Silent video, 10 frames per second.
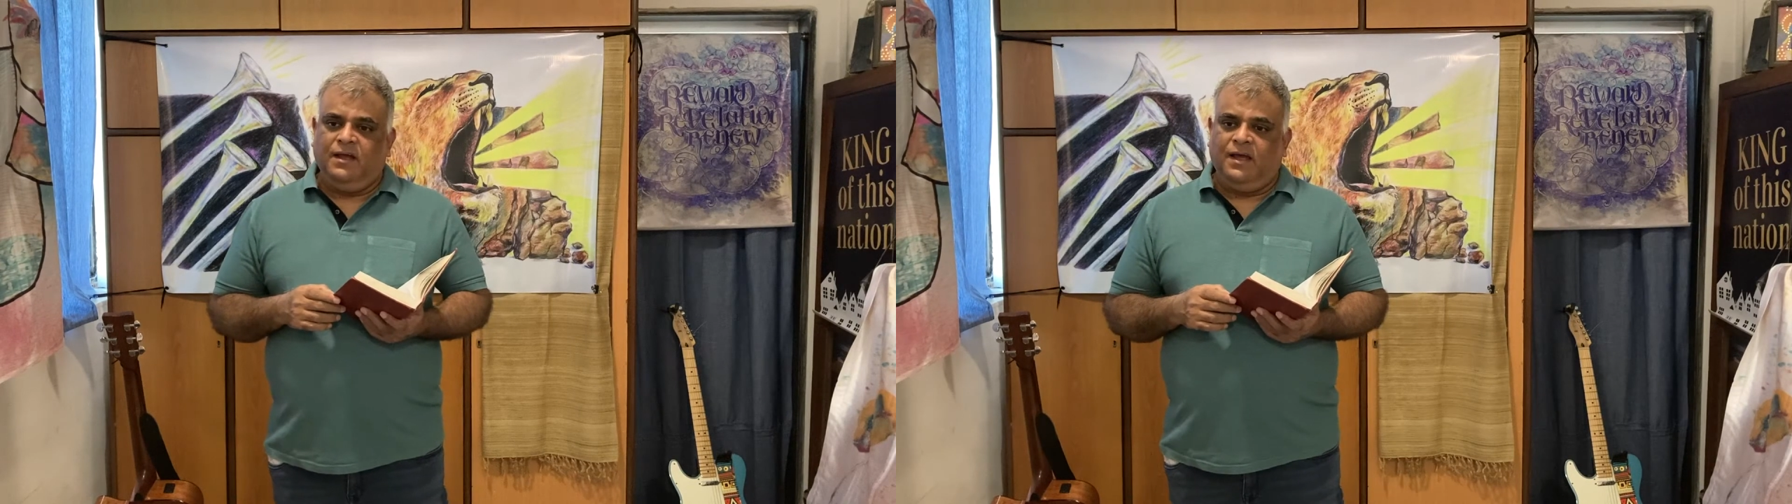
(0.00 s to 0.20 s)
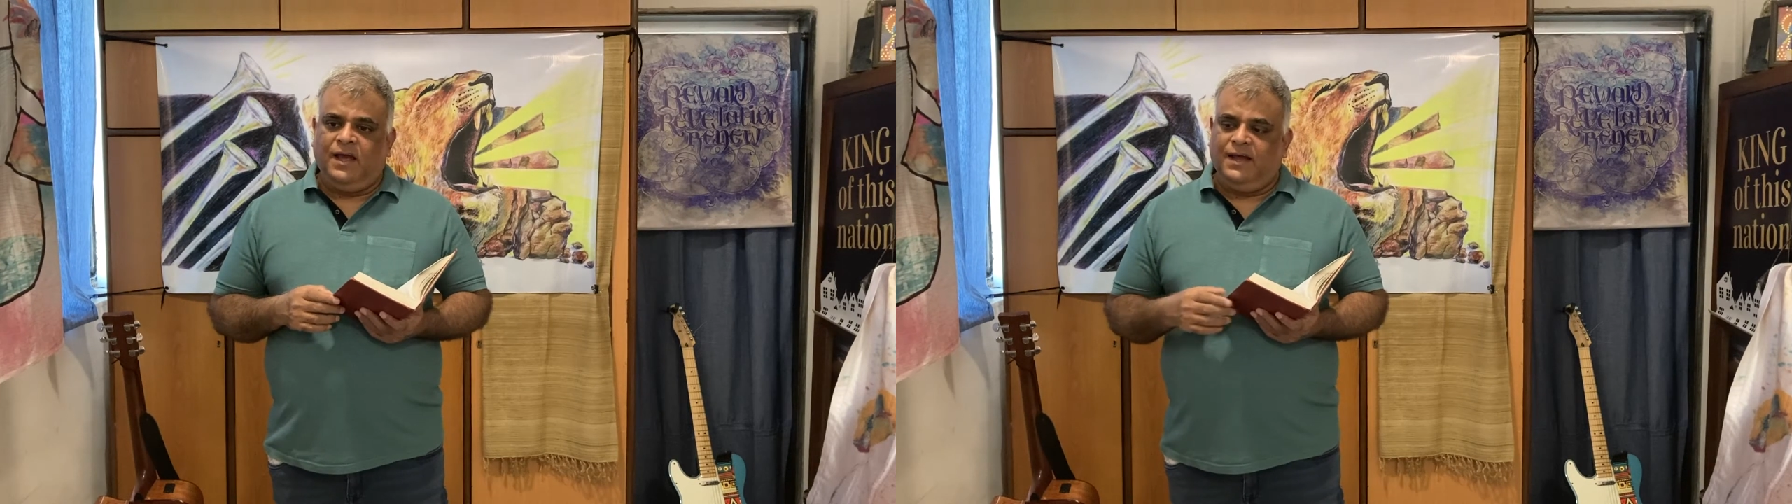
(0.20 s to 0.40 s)

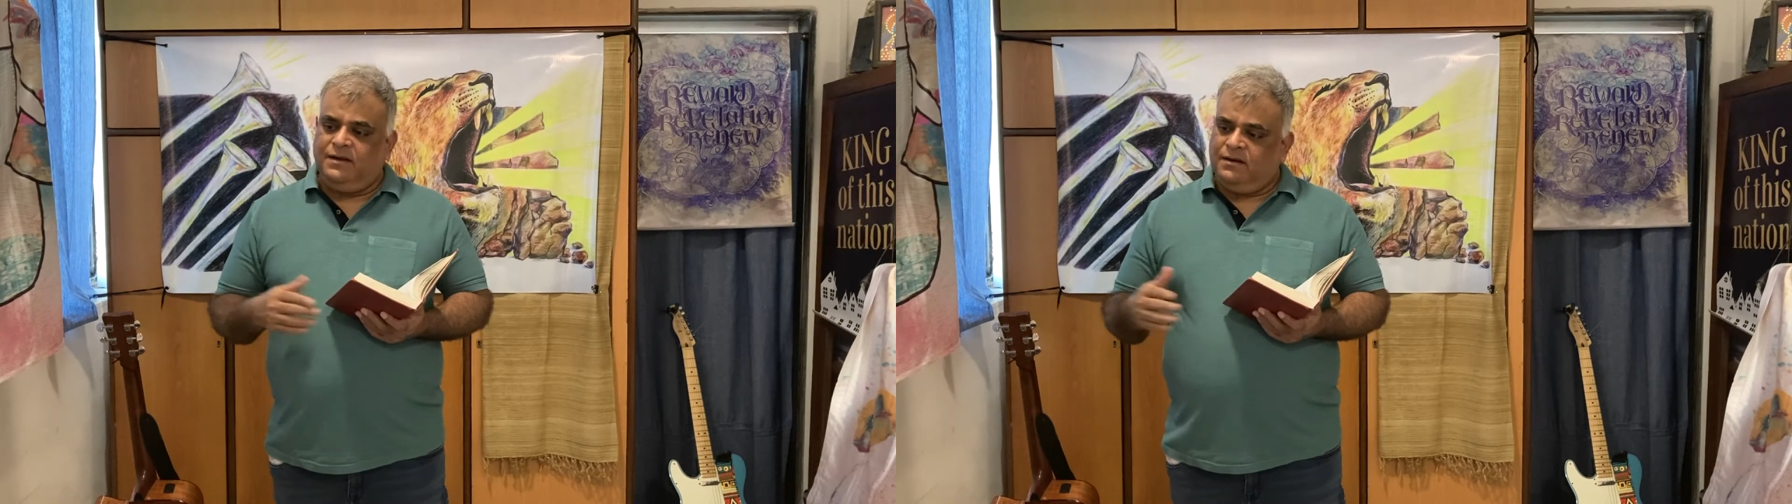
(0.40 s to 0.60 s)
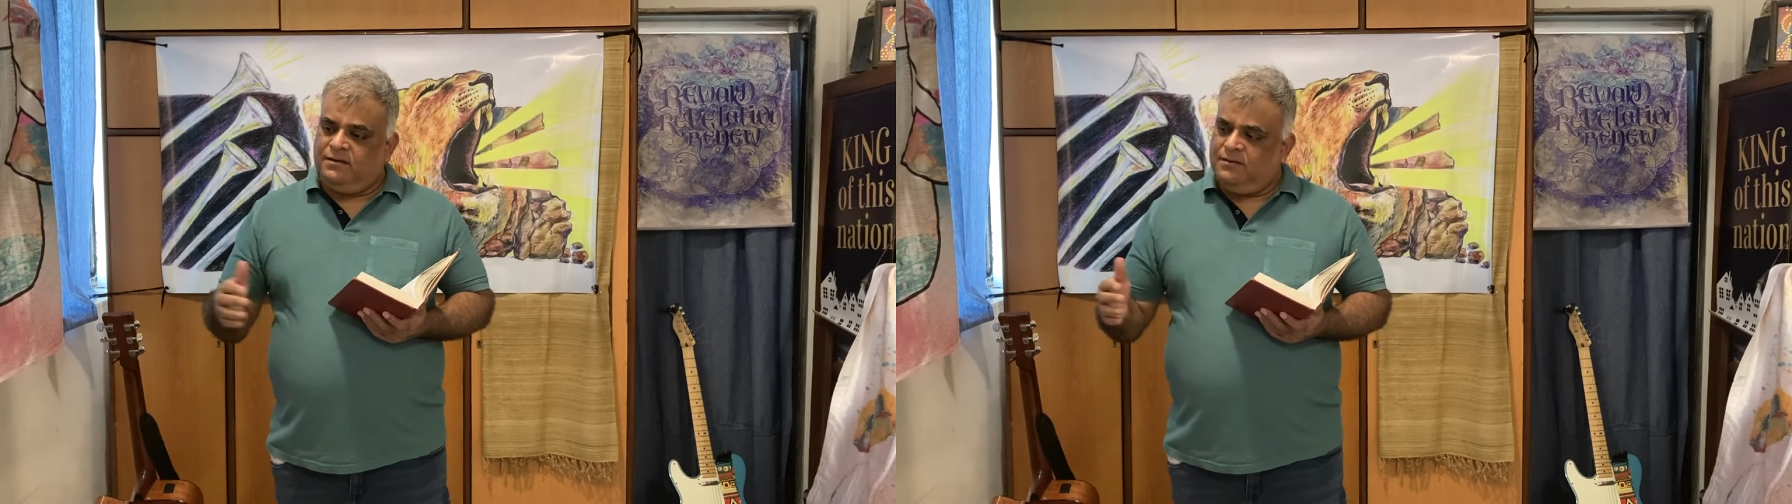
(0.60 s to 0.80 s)

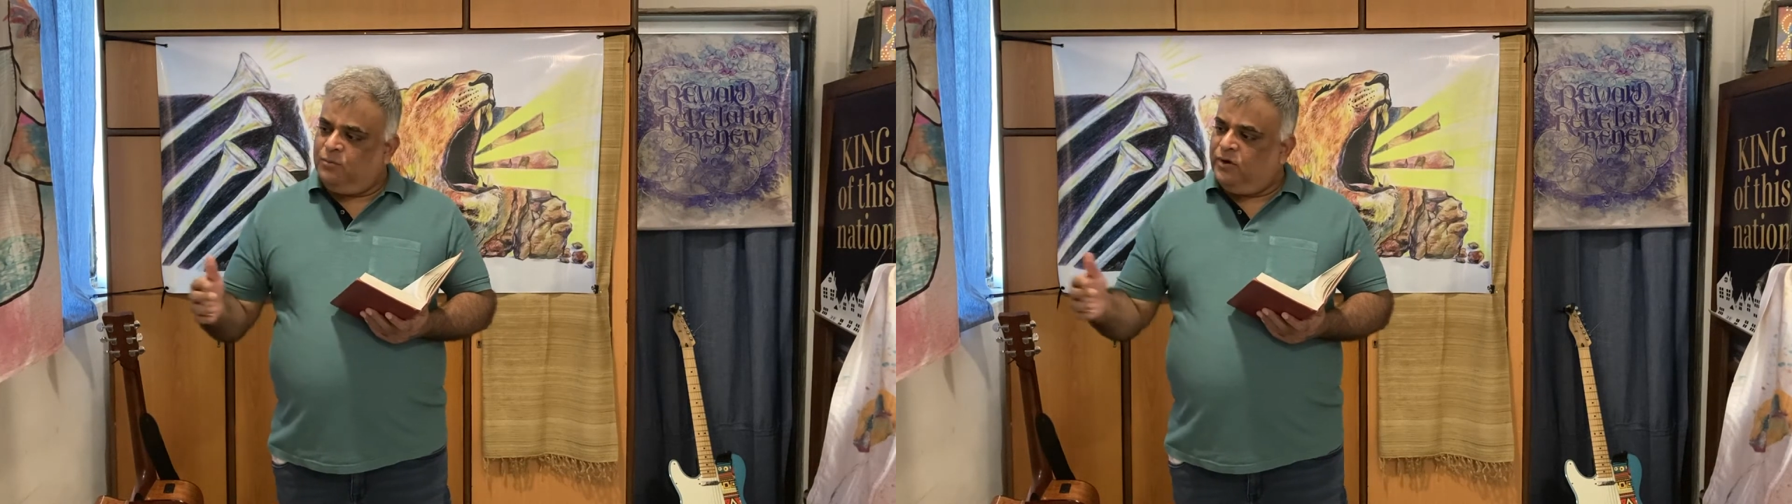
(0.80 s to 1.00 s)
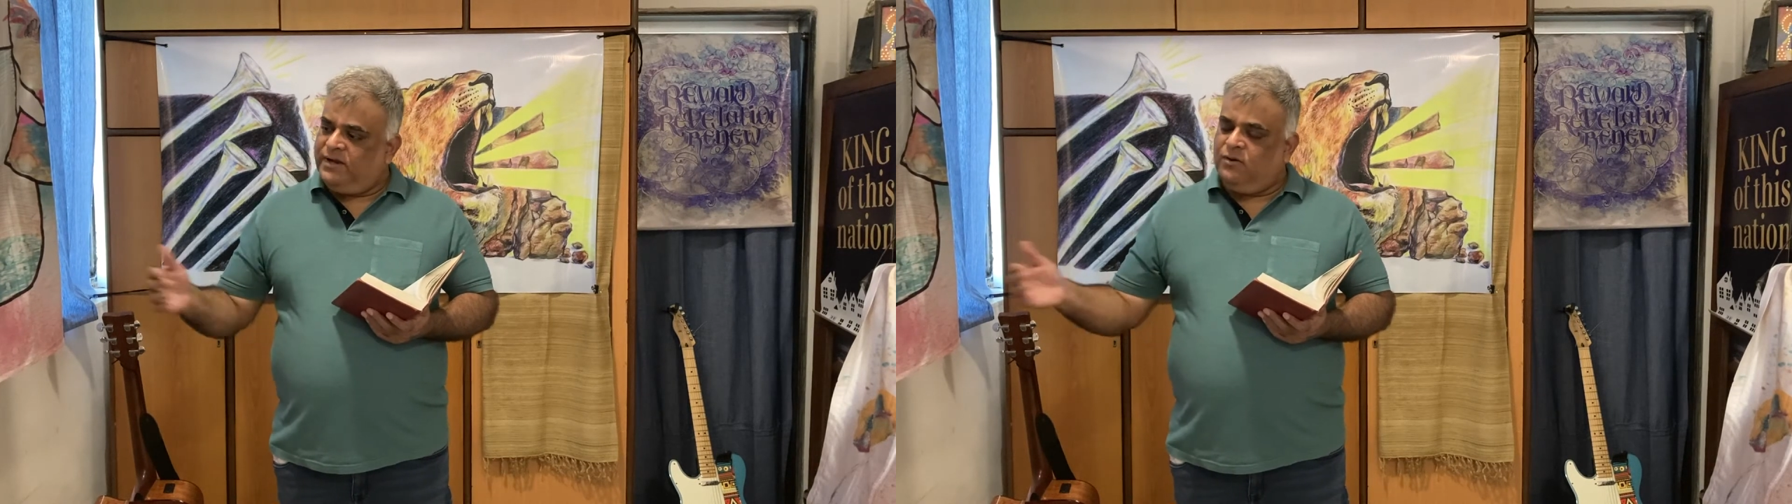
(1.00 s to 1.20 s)
And the
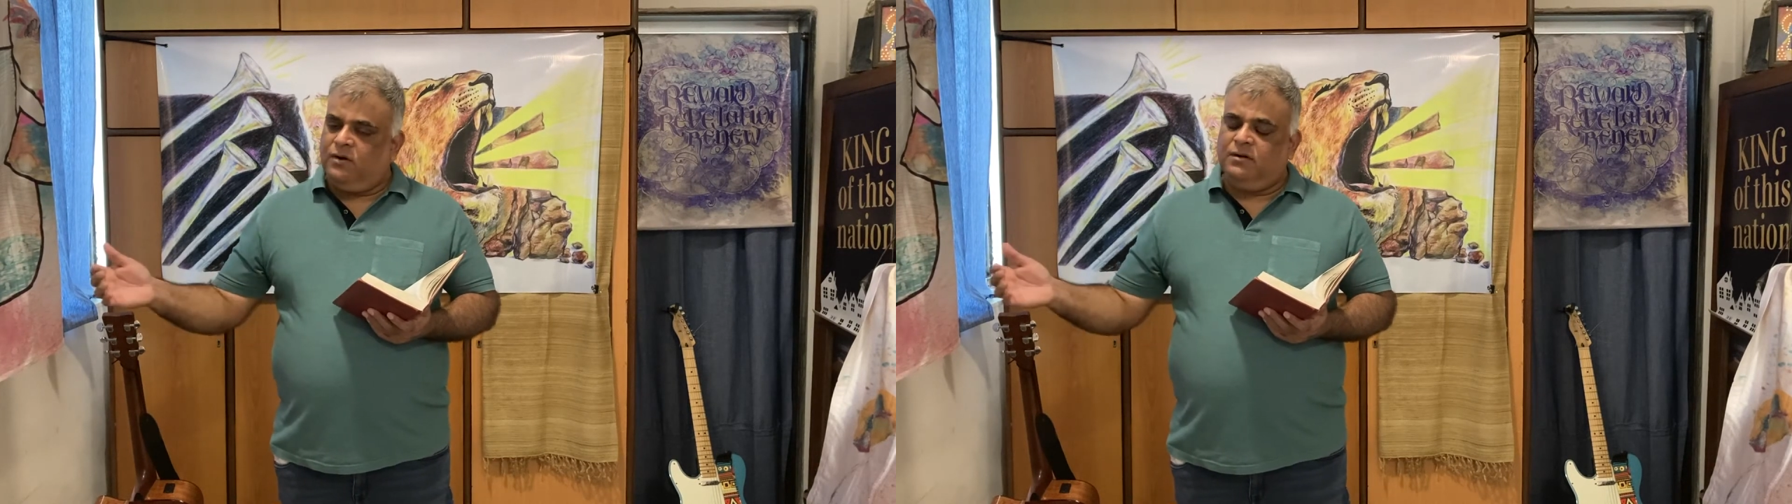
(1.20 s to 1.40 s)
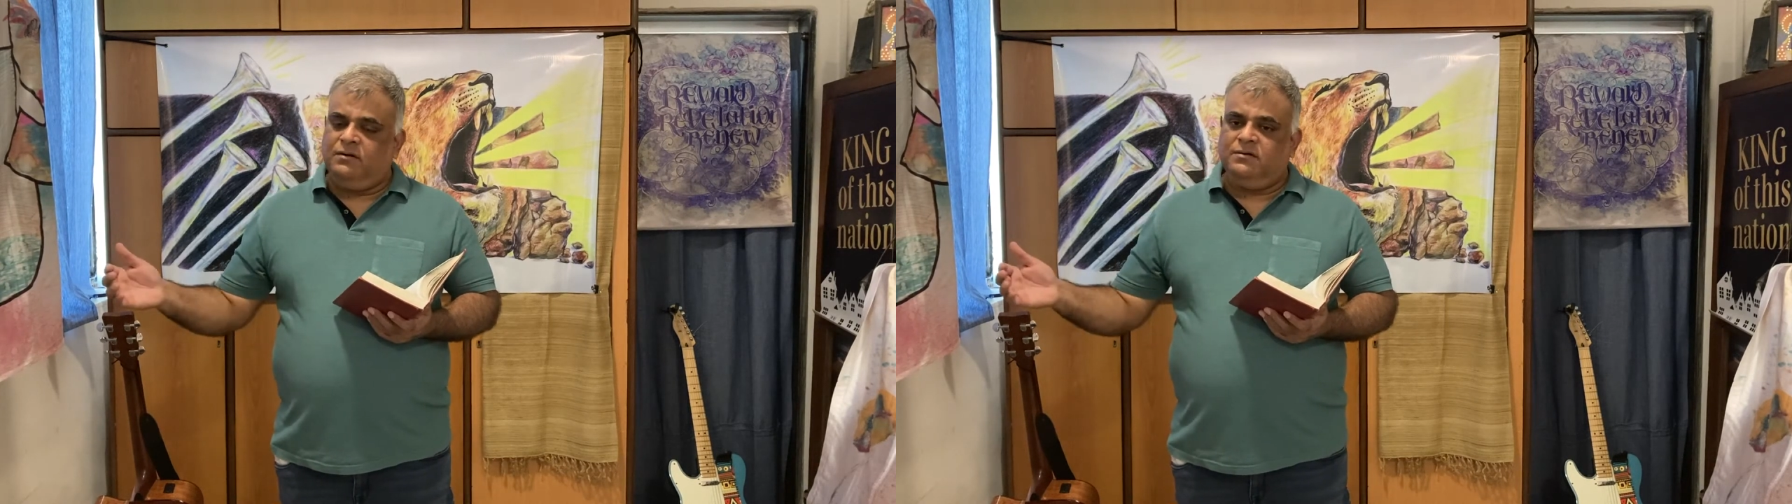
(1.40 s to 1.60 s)
boy had
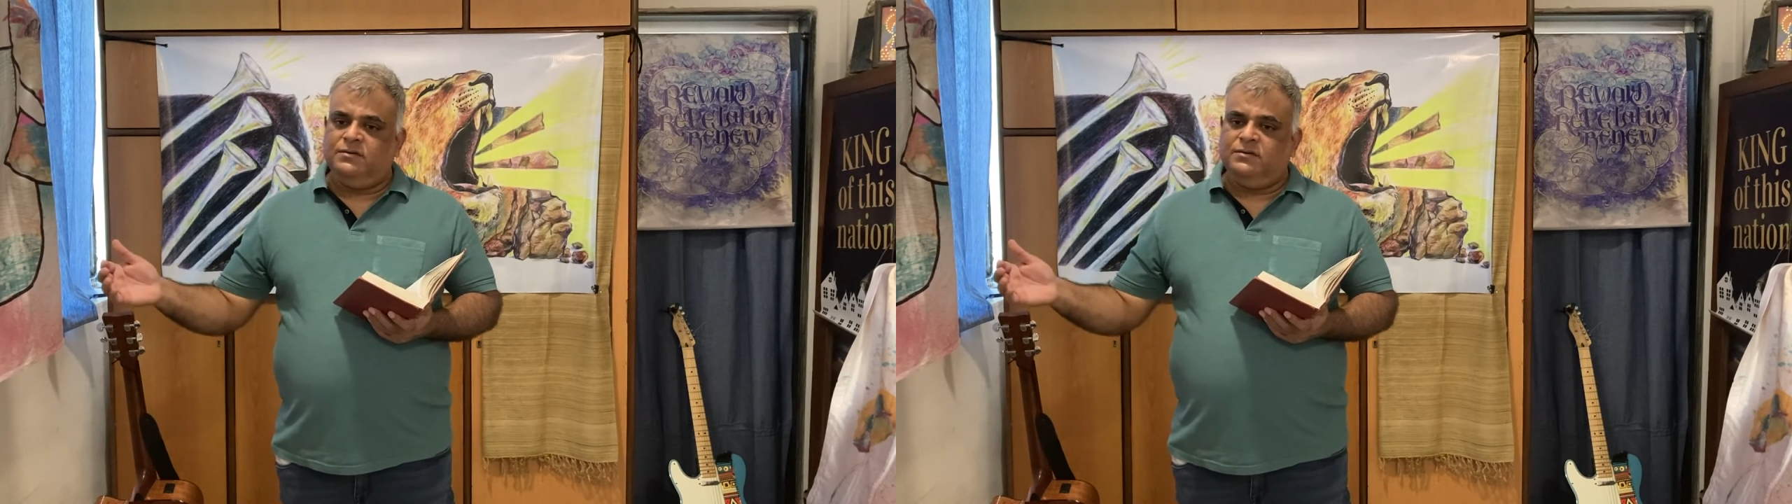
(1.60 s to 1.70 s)
gone